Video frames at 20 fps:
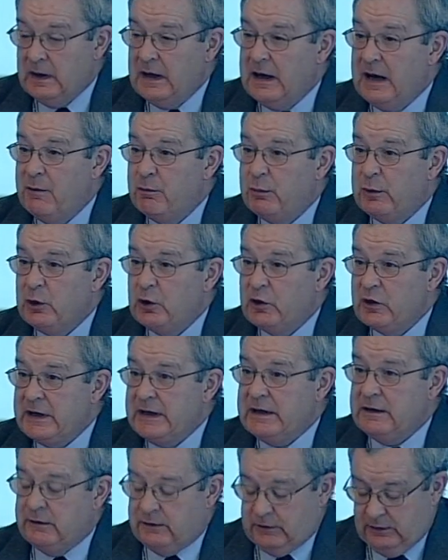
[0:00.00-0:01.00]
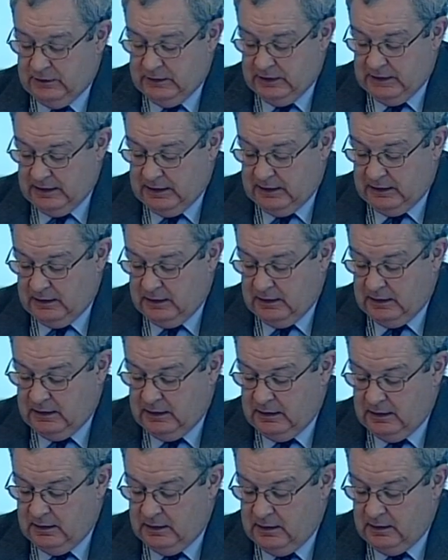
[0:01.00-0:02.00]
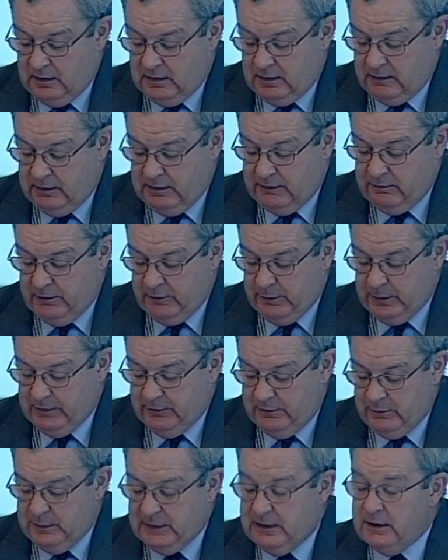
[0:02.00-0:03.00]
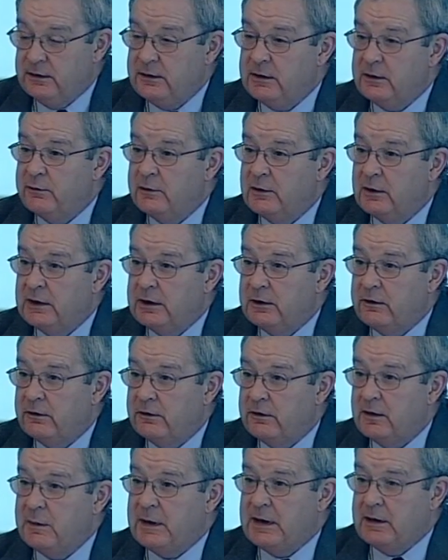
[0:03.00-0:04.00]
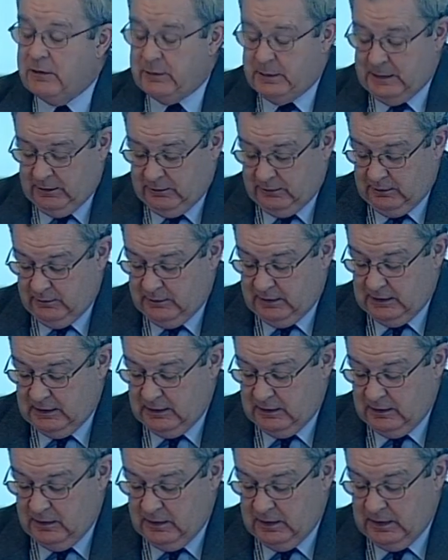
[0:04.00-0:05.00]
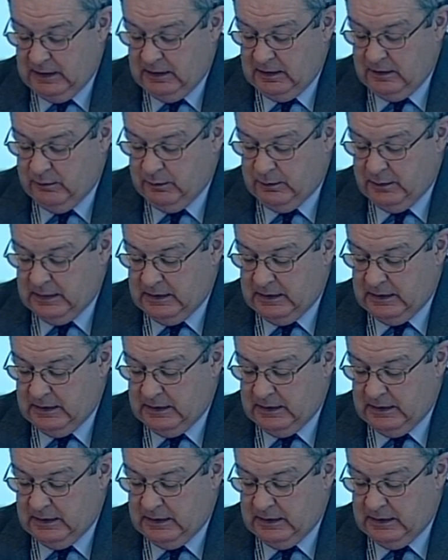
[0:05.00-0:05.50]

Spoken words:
employees to take a greater responsibility for at least some aspects of their learning,